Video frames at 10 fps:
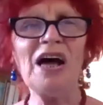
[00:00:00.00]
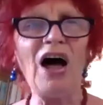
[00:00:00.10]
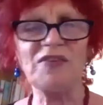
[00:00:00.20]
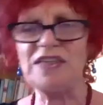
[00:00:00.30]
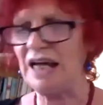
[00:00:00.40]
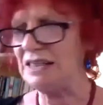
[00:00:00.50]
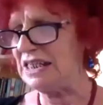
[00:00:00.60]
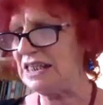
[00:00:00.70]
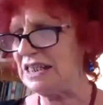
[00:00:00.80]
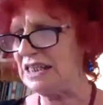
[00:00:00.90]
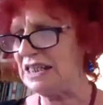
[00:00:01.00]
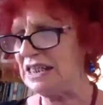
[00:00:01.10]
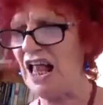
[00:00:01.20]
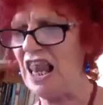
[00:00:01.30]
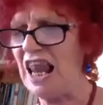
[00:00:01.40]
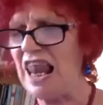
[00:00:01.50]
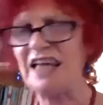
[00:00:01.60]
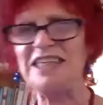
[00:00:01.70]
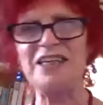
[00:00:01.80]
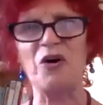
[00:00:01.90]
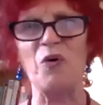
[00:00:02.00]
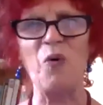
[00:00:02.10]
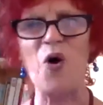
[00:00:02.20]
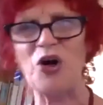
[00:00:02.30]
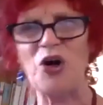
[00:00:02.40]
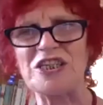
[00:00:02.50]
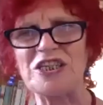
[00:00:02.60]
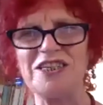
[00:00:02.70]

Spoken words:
of dancing in the Latin Quarter, doing